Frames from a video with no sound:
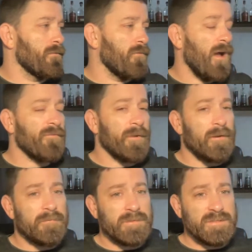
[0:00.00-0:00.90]

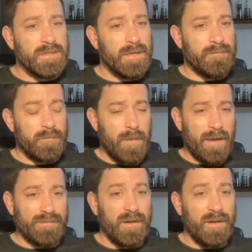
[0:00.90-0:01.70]
Rafael Fiziev and Max